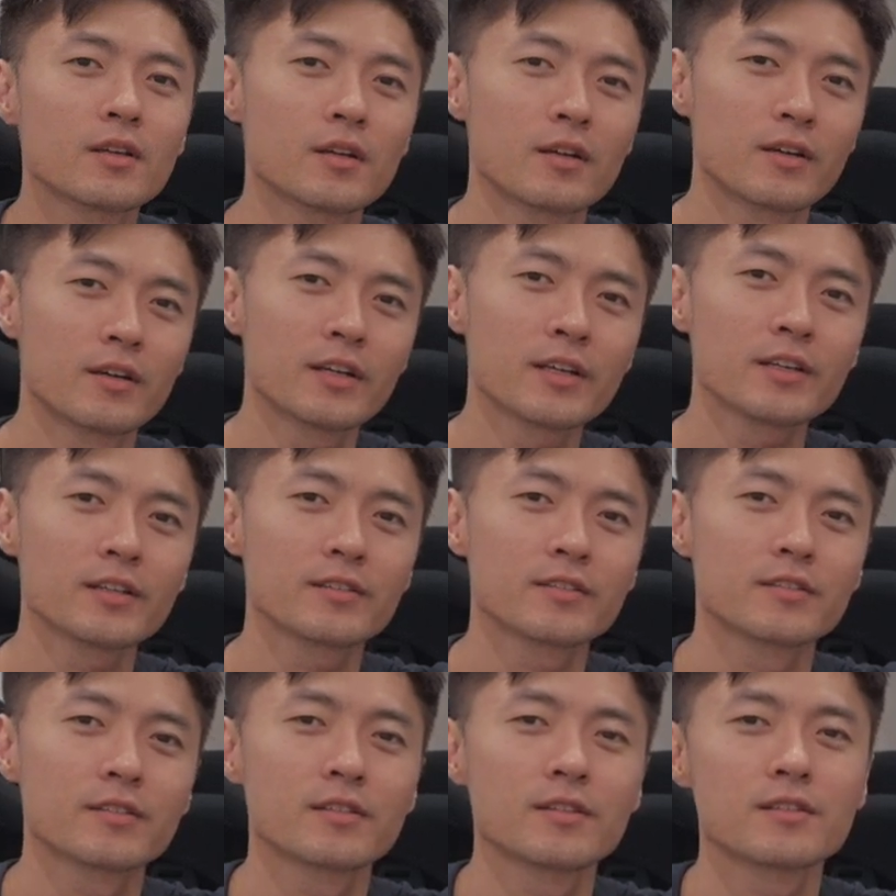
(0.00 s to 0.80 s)

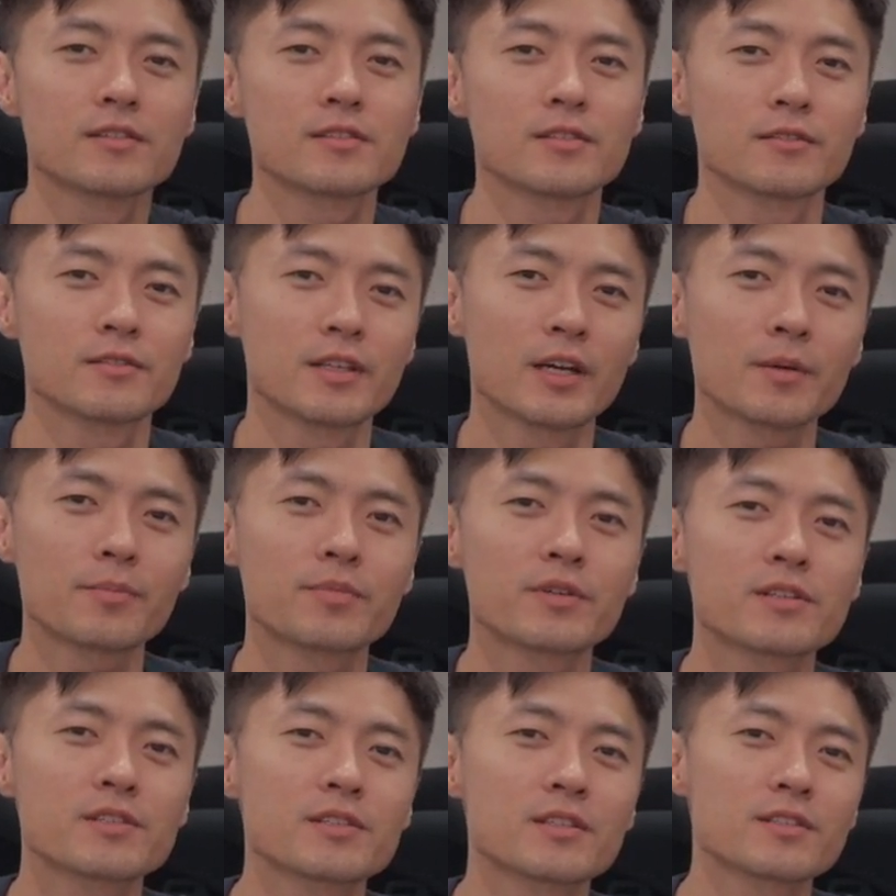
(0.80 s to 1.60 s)
Alright. So that
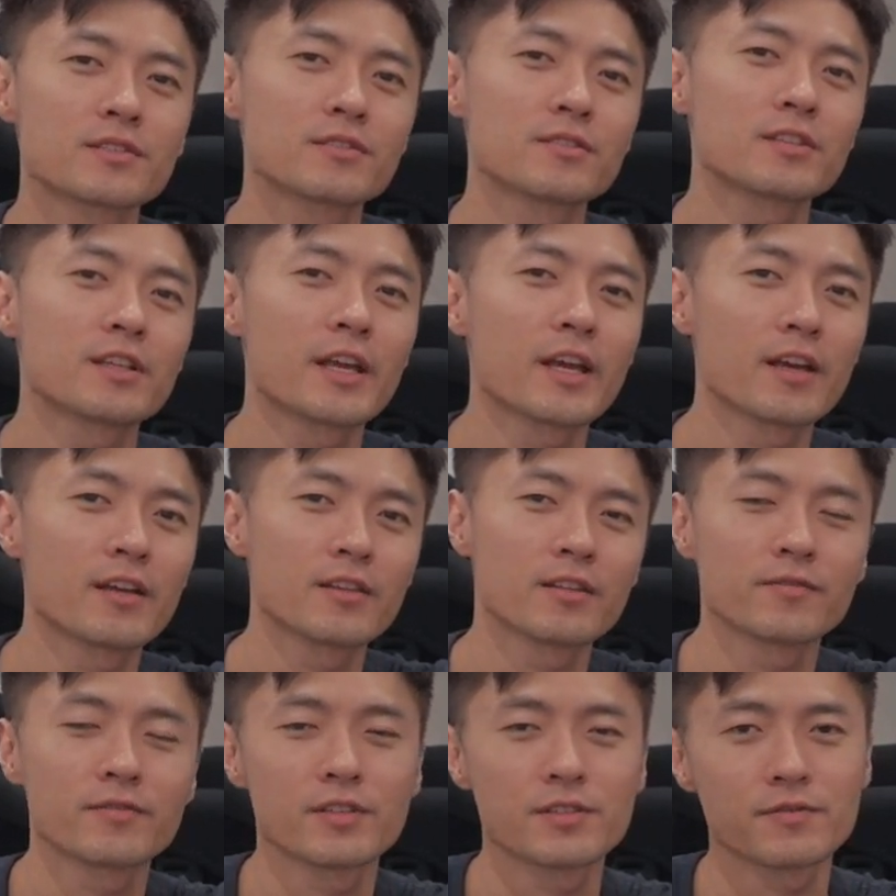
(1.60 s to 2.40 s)
brings us to the
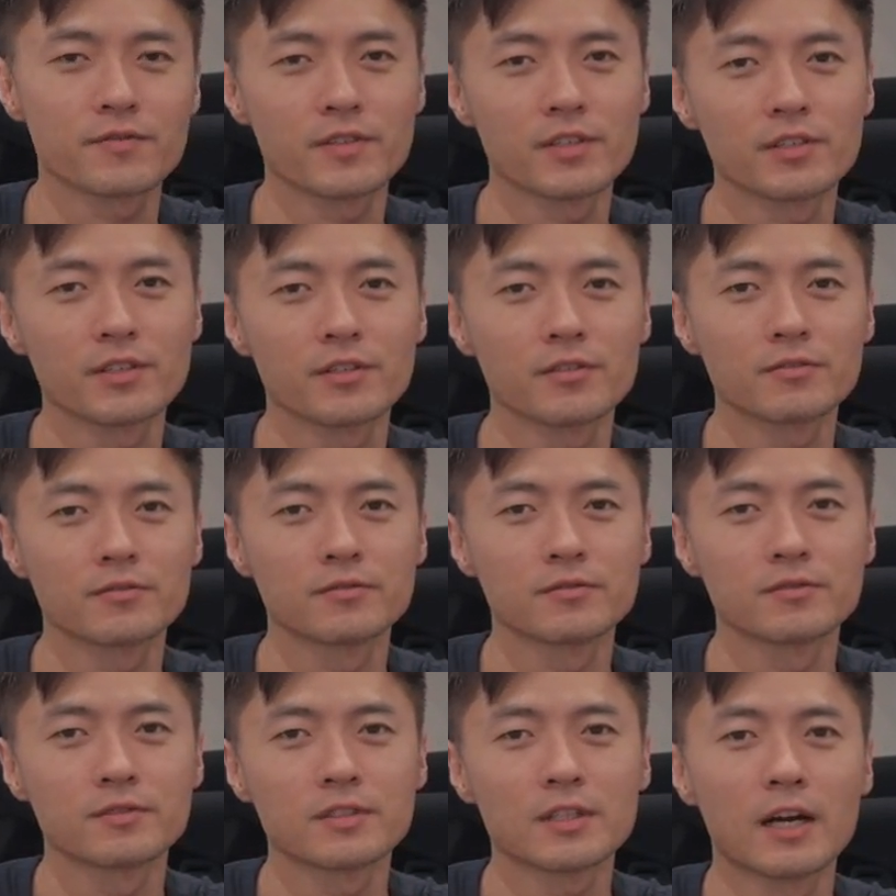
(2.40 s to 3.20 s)
end of this video.
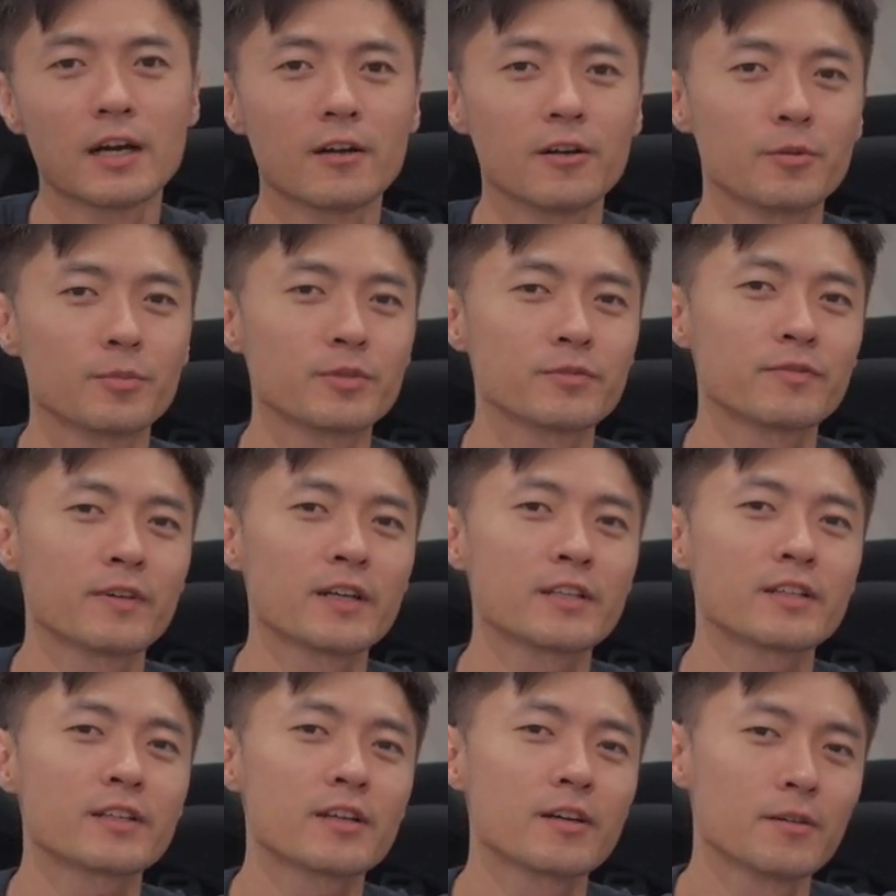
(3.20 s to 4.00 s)
I hope you
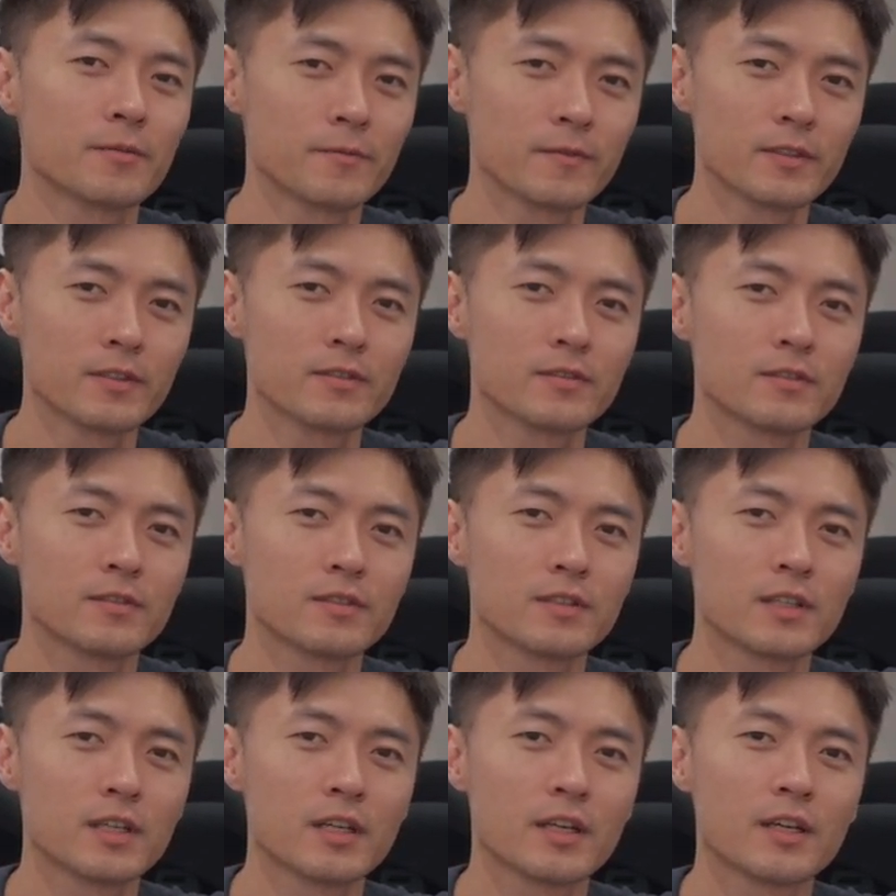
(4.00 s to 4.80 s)
find it helpful.
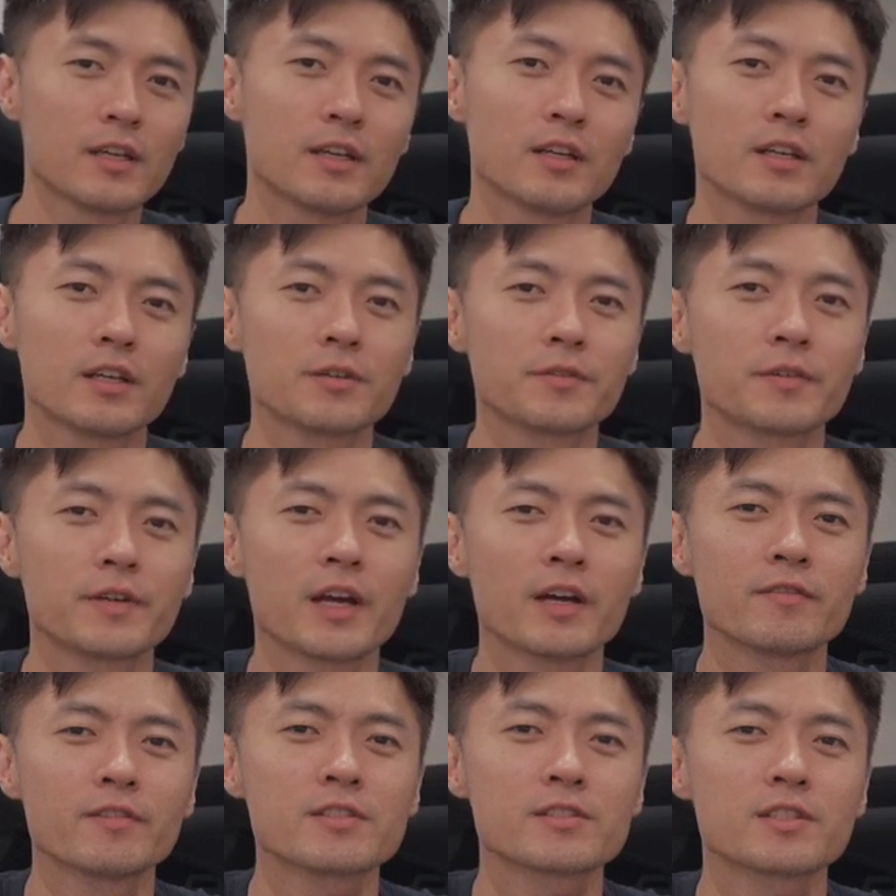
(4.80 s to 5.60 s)
If you
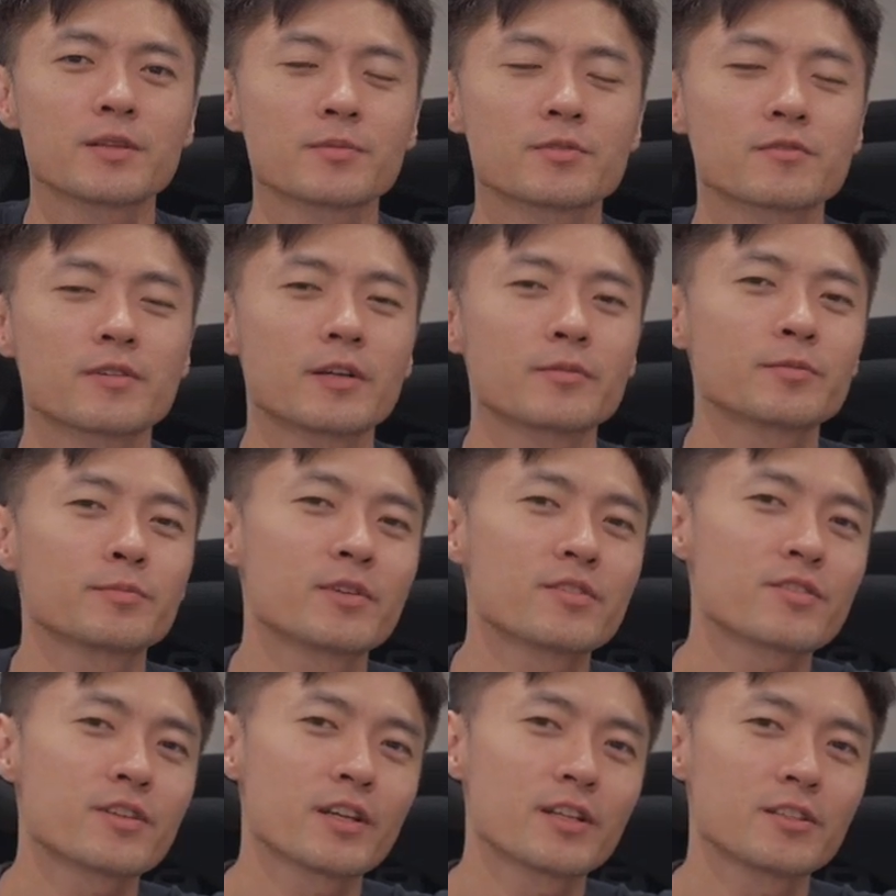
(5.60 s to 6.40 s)
haven't subscribed to
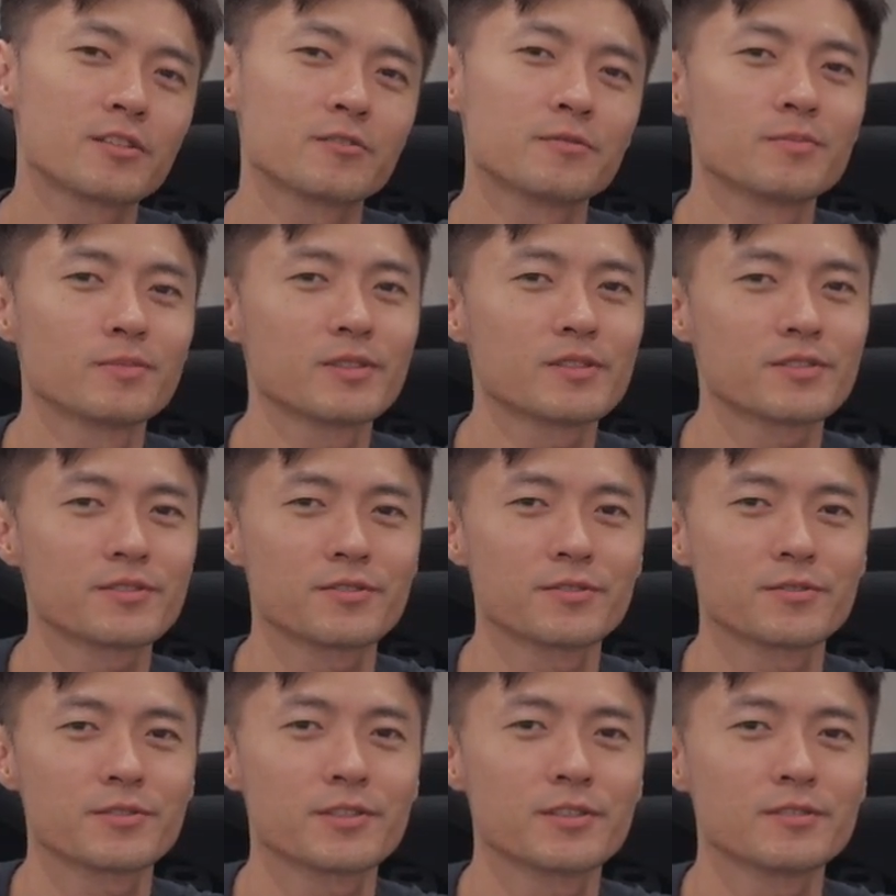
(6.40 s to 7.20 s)
my channel, please
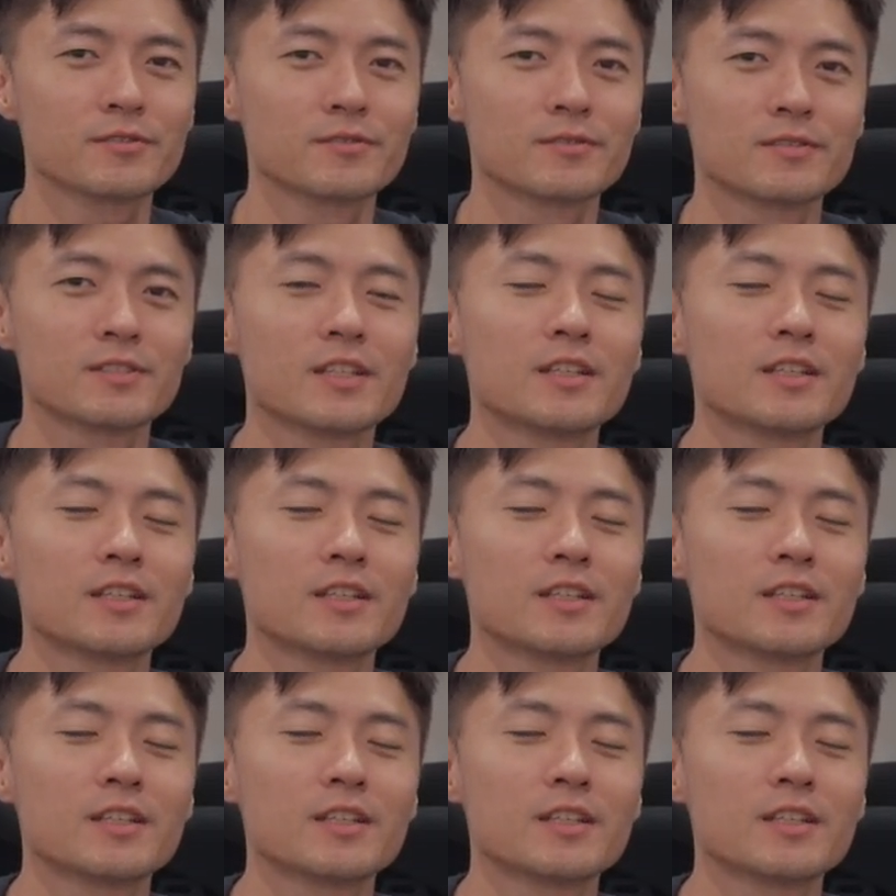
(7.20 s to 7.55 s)
do so.